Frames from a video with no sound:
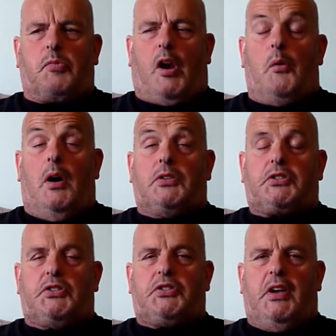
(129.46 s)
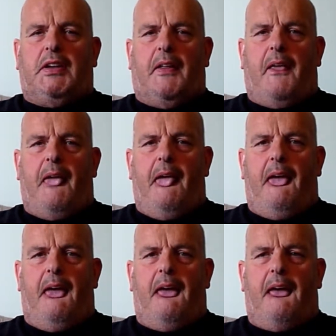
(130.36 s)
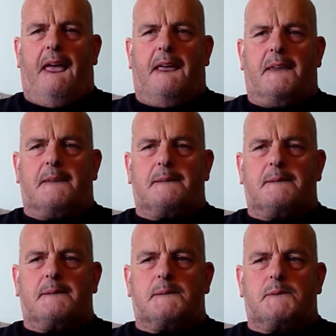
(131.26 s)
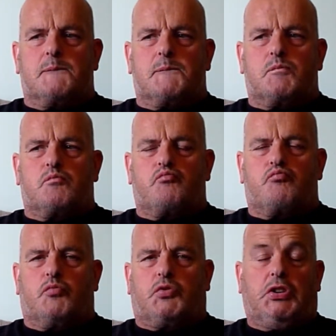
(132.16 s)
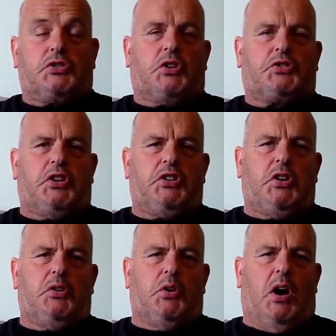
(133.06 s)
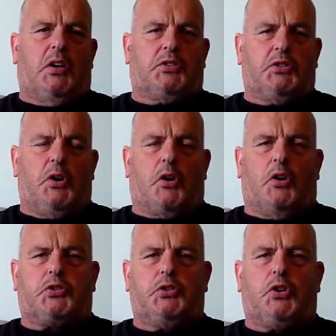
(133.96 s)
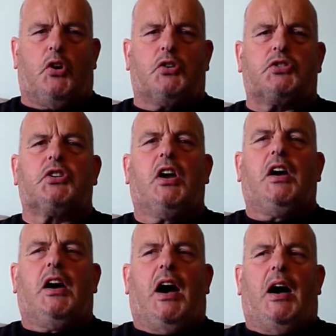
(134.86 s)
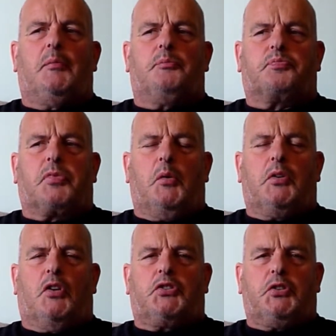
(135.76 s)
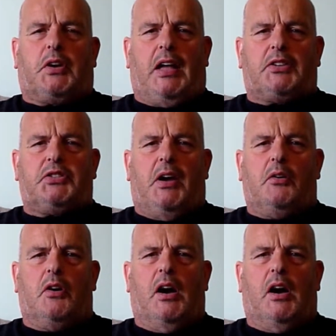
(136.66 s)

What else can I say? Since I've seen you, as you know, I've got two dogs. We've got two cats now.